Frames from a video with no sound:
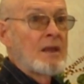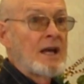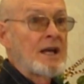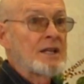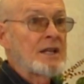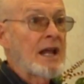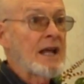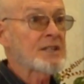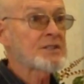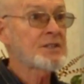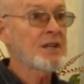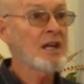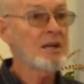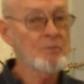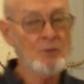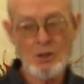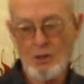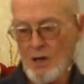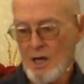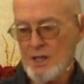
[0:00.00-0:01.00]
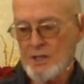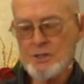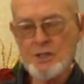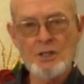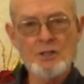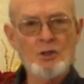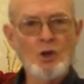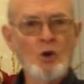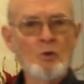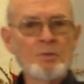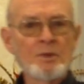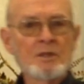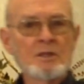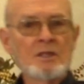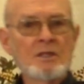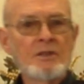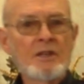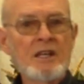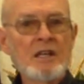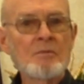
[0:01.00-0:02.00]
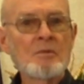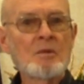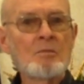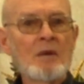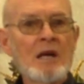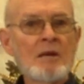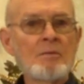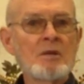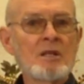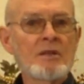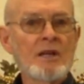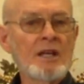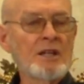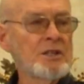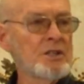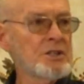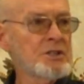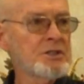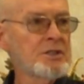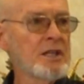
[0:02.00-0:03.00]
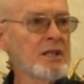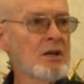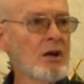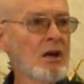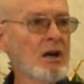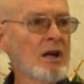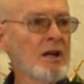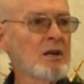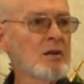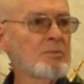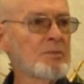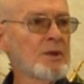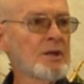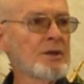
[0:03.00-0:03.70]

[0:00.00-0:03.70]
And that same grace is open to them, and maybe they just need our help,